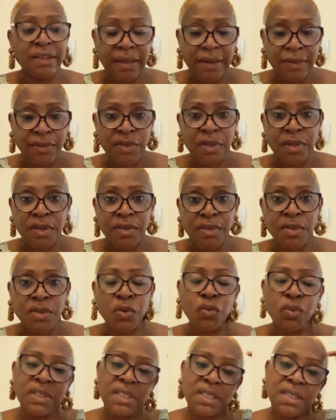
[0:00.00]
It's the
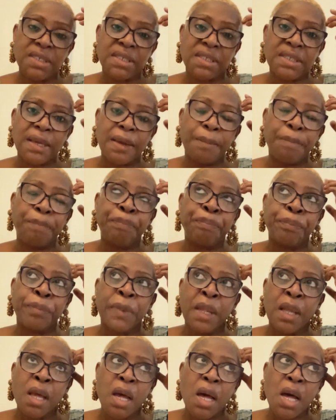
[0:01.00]
school system.
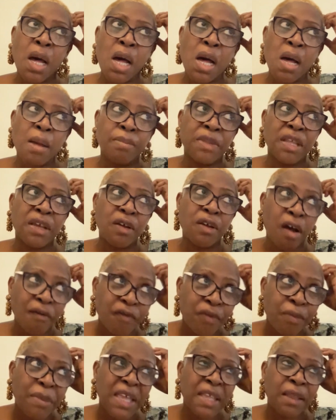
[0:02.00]
The
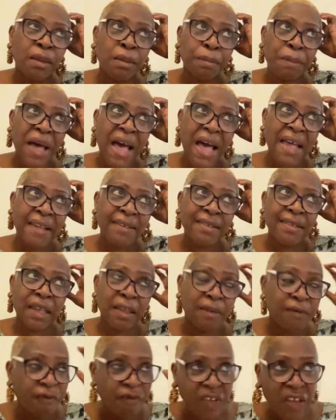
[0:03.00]
government passed
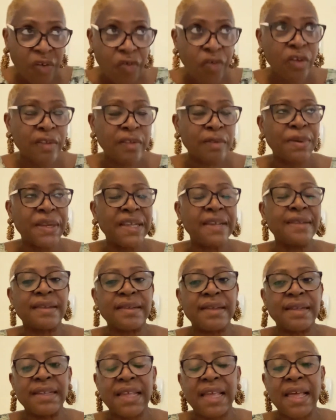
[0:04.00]
in various
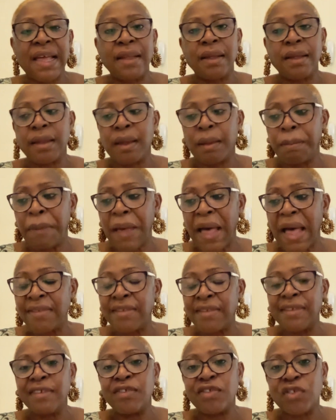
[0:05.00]
places in Canada,
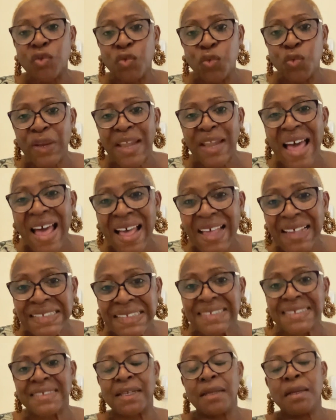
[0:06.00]
passed these school
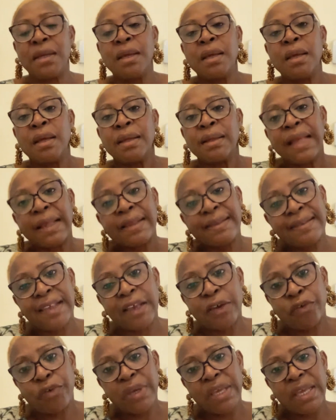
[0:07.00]
acts that
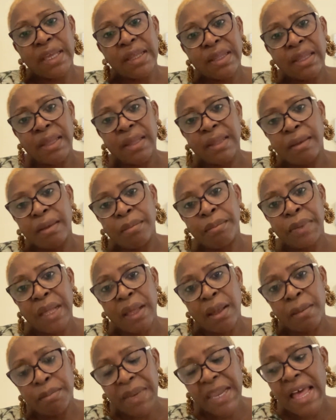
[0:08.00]
segregated
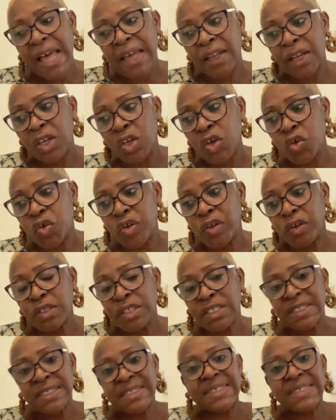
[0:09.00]
Black learners.